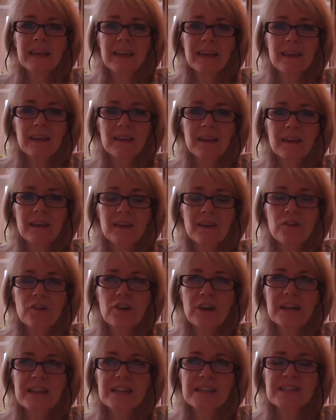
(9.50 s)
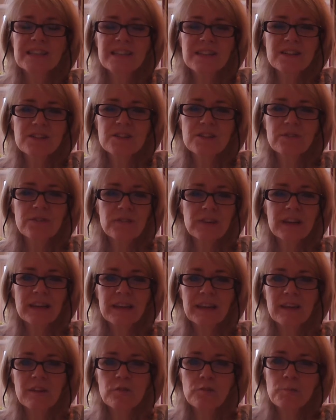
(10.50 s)
it create such a
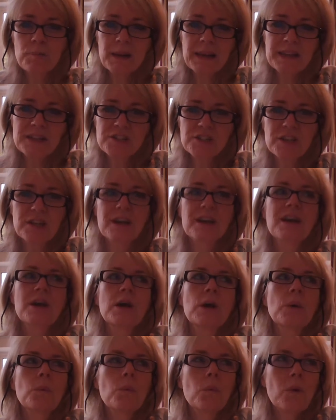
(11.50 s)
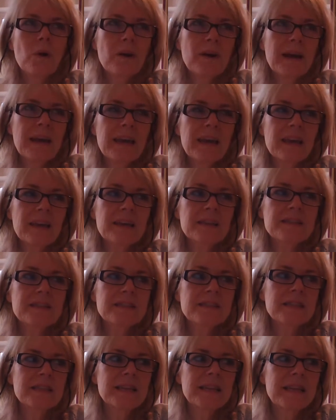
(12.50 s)
feeling of pleasure? Why
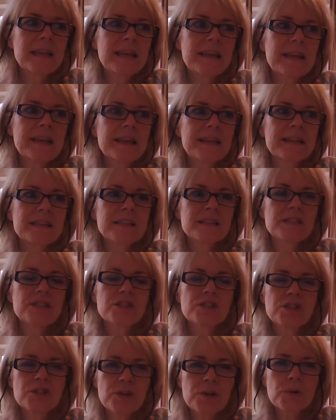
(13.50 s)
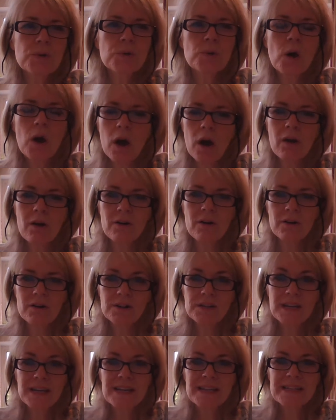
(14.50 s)
is it so
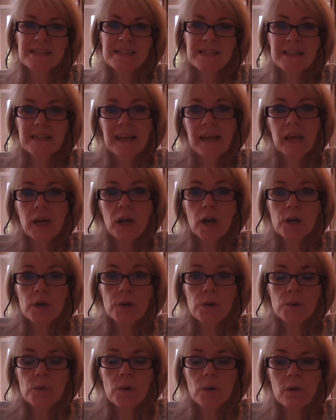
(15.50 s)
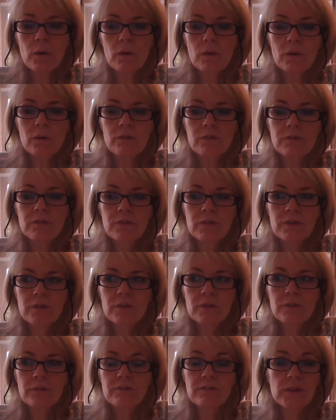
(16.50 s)
hard to let go of
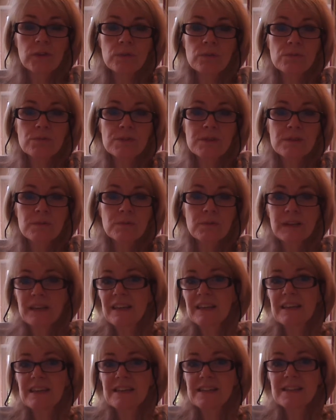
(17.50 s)
food when you need